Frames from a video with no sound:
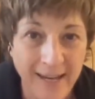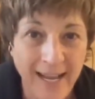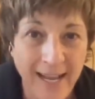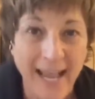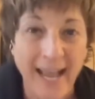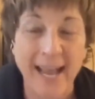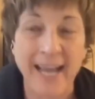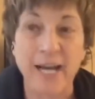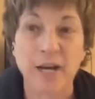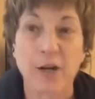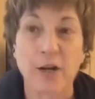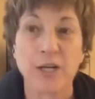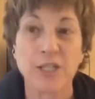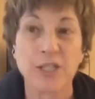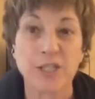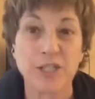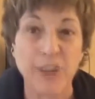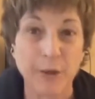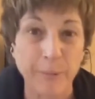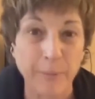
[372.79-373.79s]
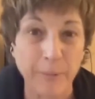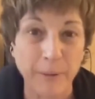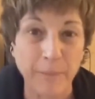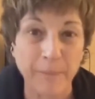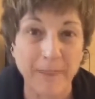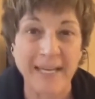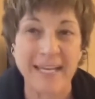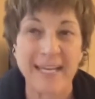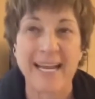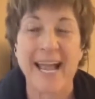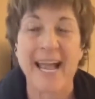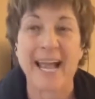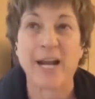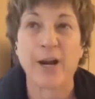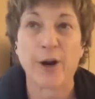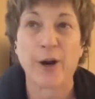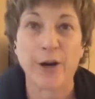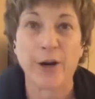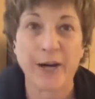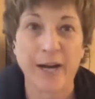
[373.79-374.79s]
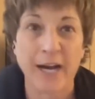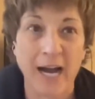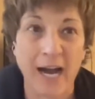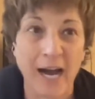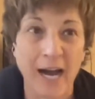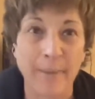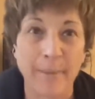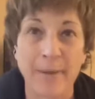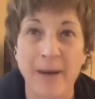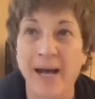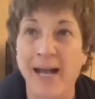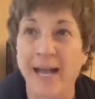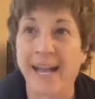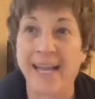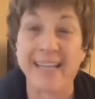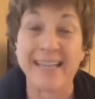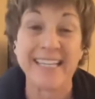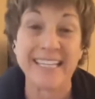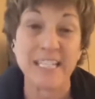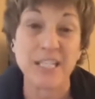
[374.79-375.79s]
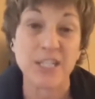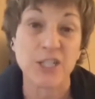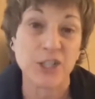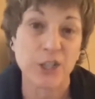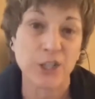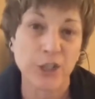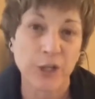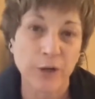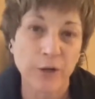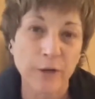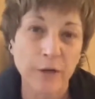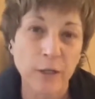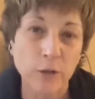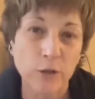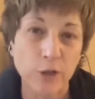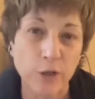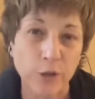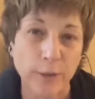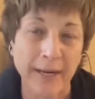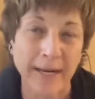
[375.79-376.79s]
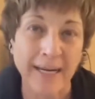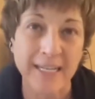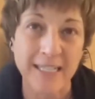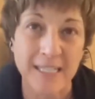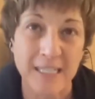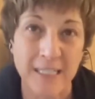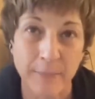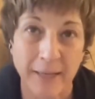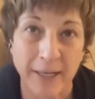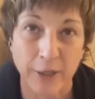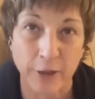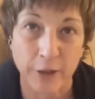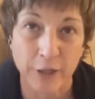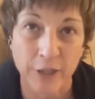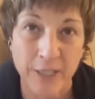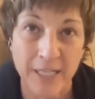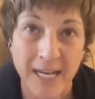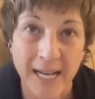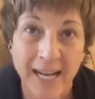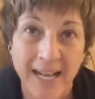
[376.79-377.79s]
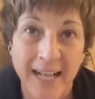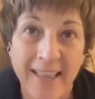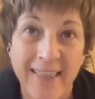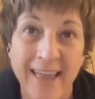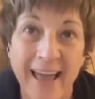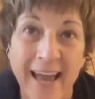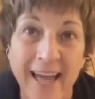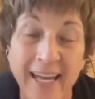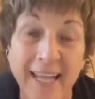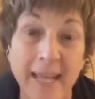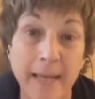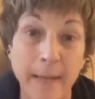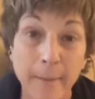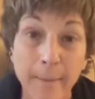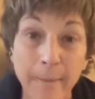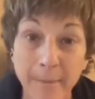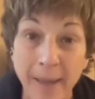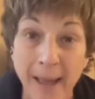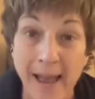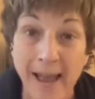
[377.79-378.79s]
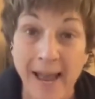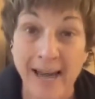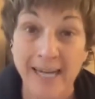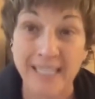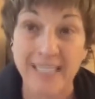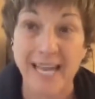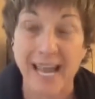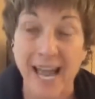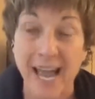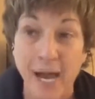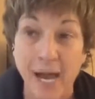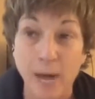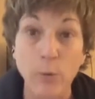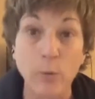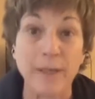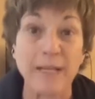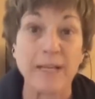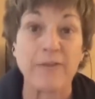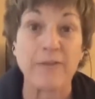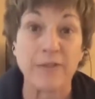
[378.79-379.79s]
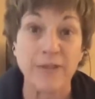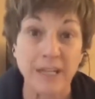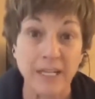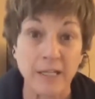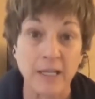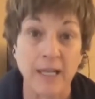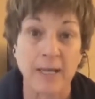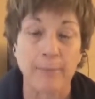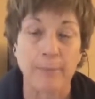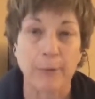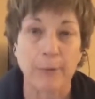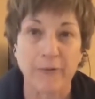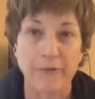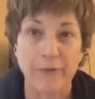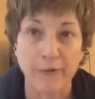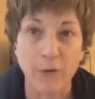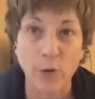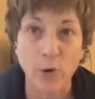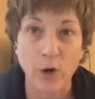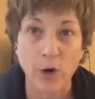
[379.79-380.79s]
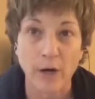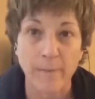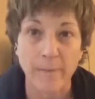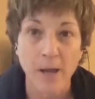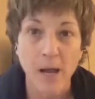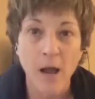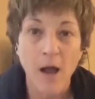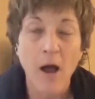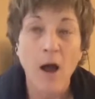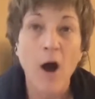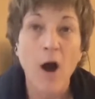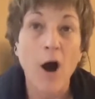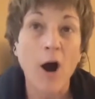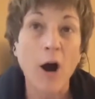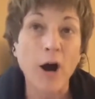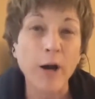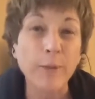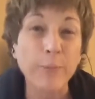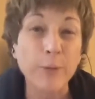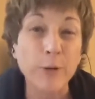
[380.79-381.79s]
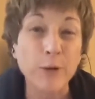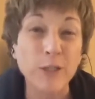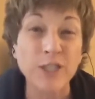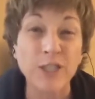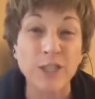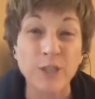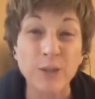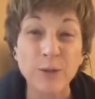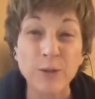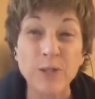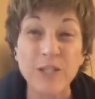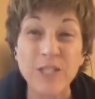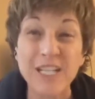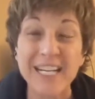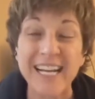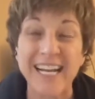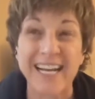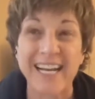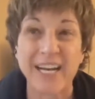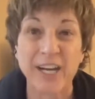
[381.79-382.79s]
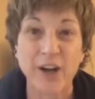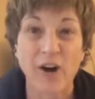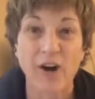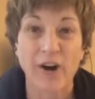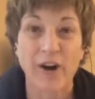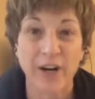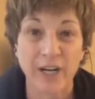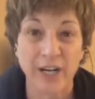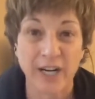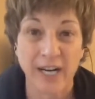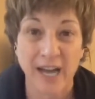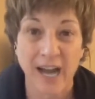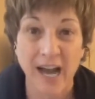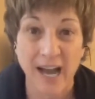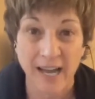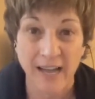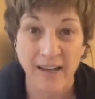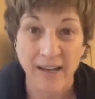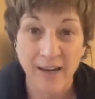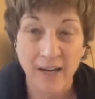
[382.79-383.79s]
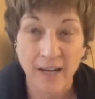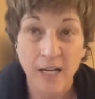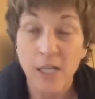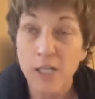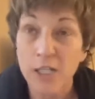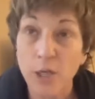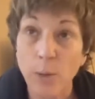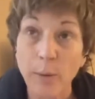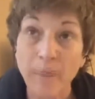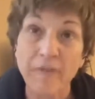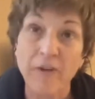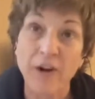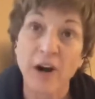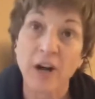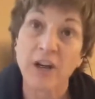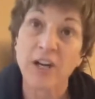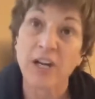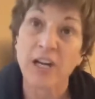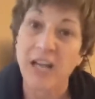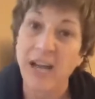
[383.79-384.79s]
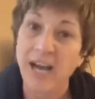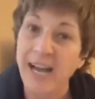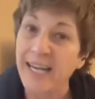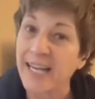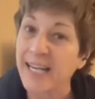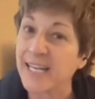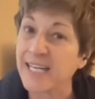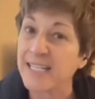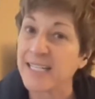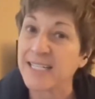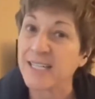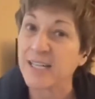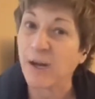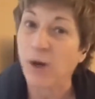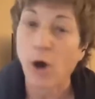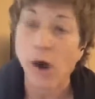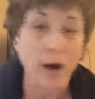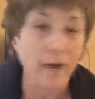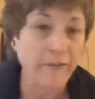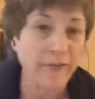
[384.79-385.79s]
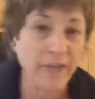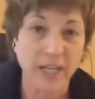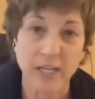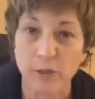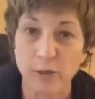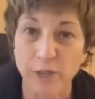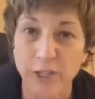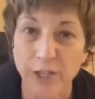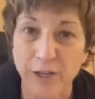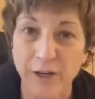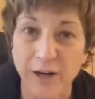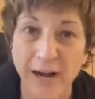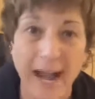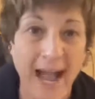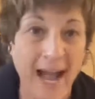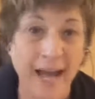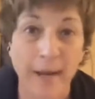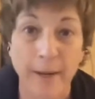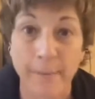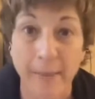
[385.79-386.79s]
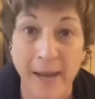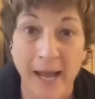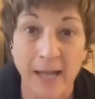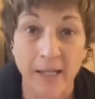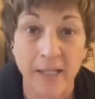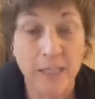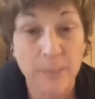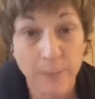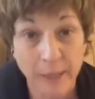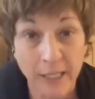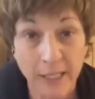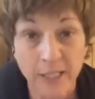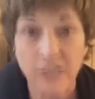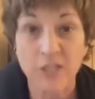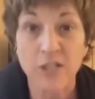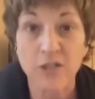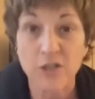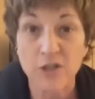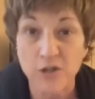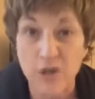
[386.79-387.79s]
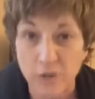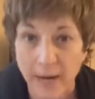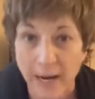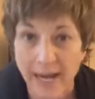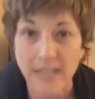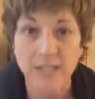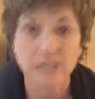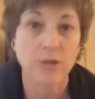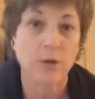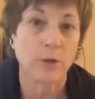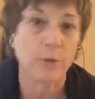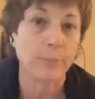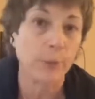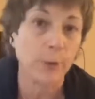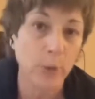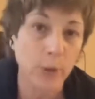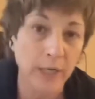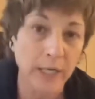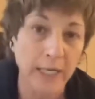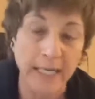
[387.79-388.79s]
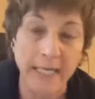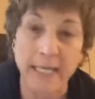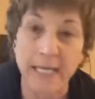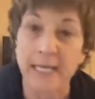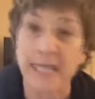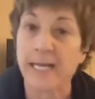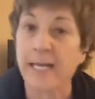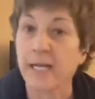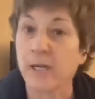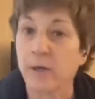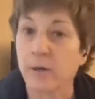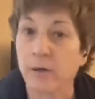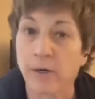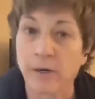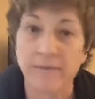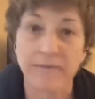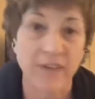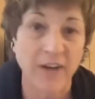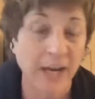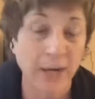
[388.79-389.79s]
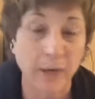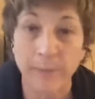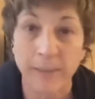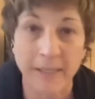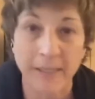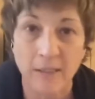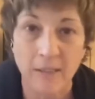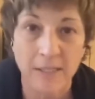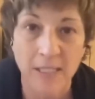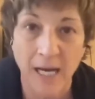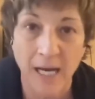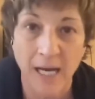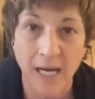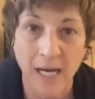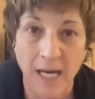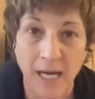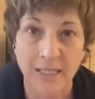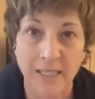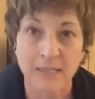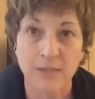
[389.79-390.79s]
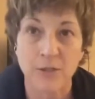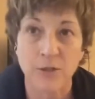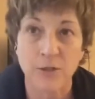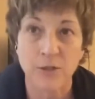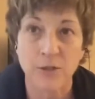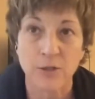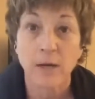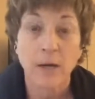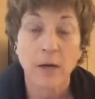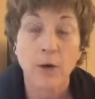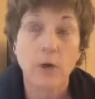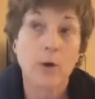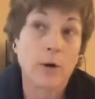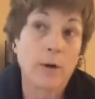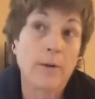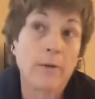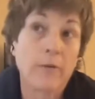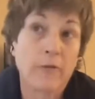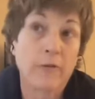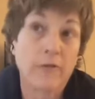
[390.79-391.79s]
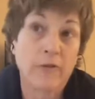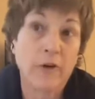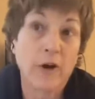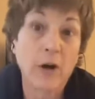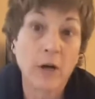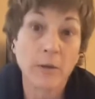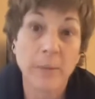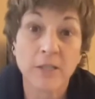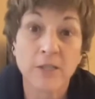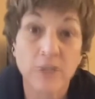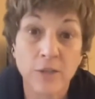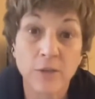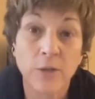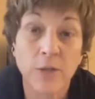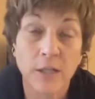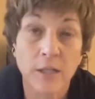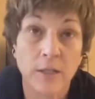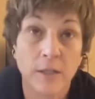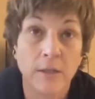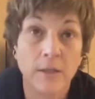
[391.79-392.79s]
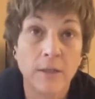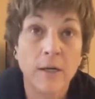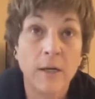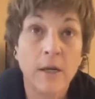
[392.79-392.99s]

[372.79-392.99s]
and our dopamine and our GABA and these neurotransmitters that impact how we feel and perform are produced in our gut. So if our gut is off kilter, out of balance because of stress or poor eating or environmental toxins or pharmaceutical,